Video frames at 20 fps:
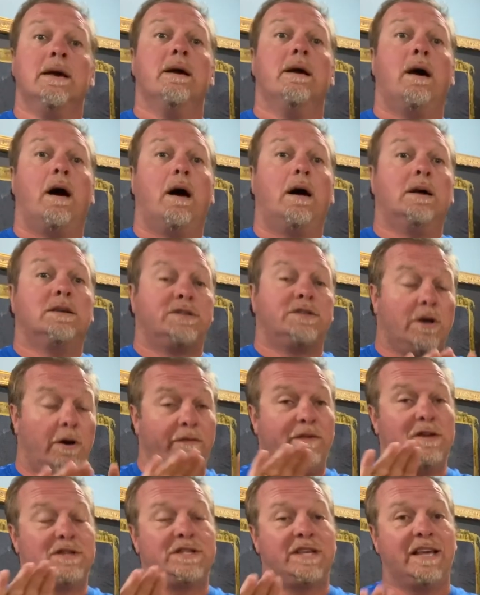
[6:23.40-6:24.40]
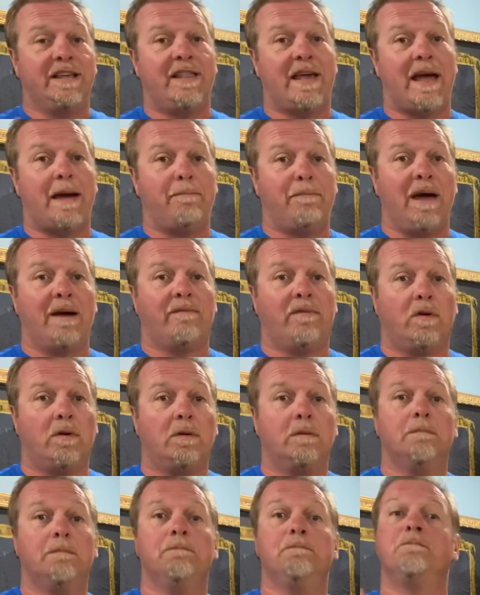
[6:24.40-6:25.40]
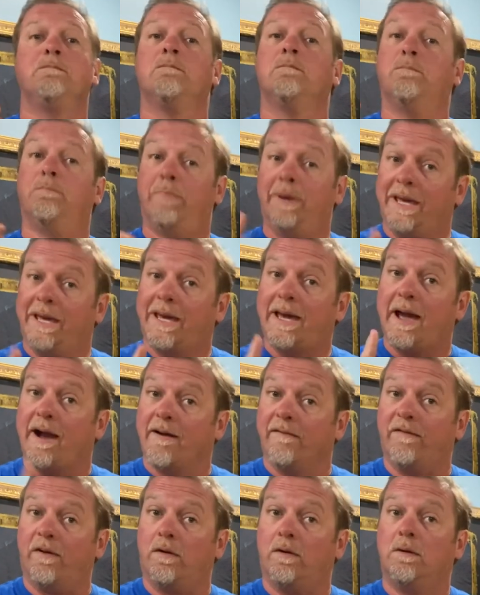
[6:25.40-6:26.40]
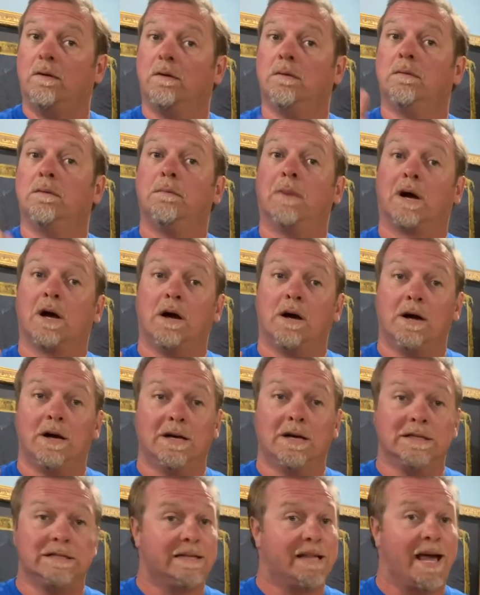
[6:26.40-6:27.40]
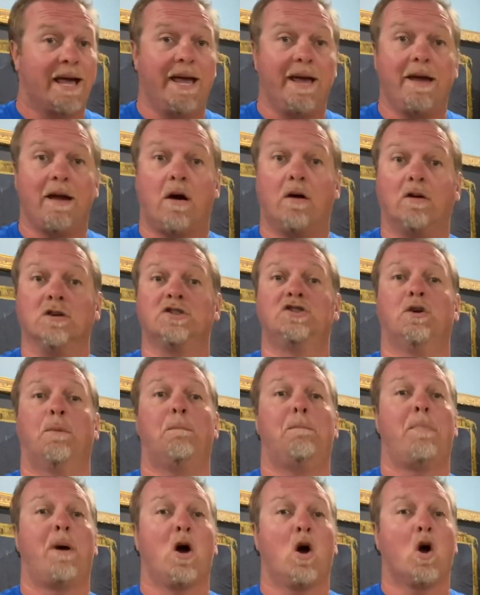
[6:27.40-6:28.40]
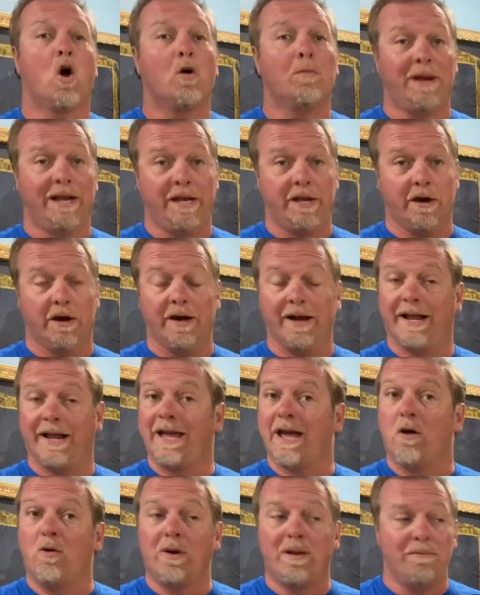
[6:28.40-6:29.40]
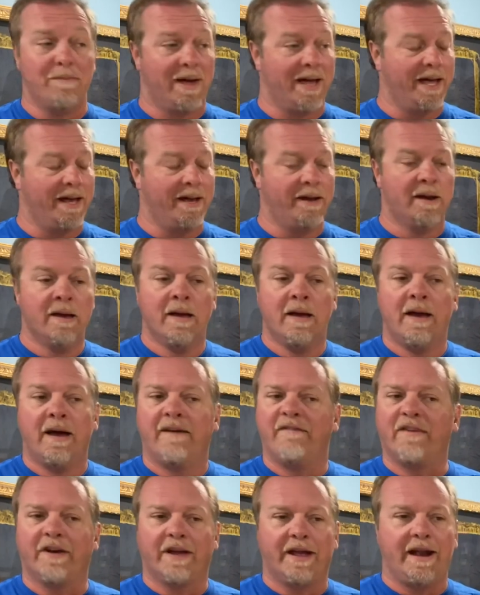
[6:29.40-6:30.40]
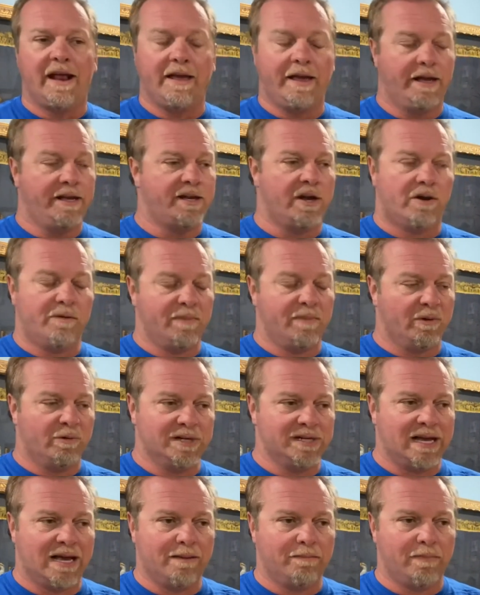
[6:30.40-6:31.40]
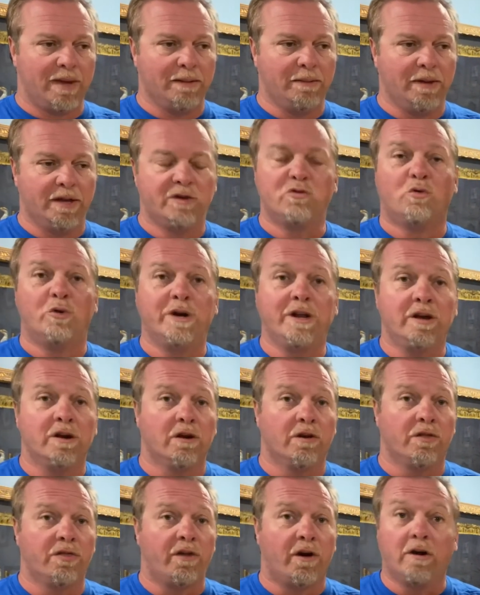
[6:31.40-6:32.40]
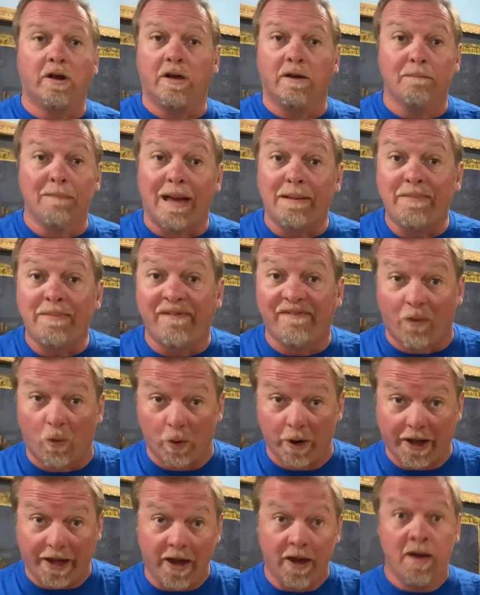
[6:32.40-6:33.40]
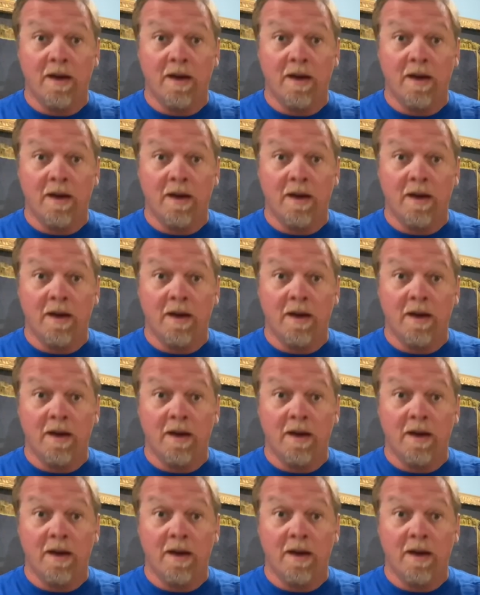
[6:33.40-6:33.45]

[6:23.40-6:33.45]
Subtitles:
So if you see that bevel, be careful because they are superbly done. He only made, he told me one time, maybe 20 or 30 or maybe 40,